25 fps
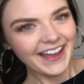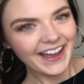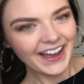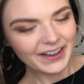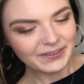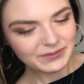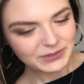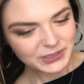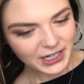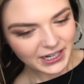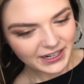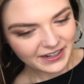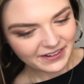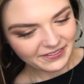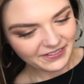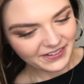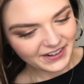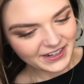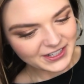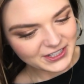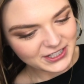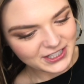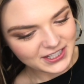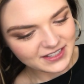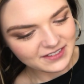I'm trying to
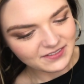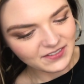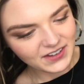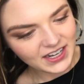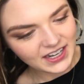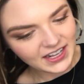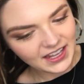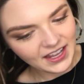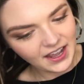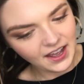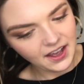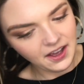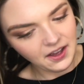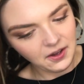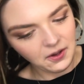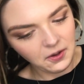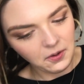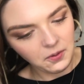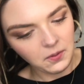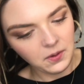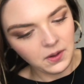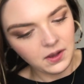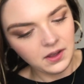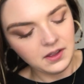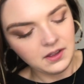finish this
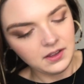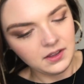video.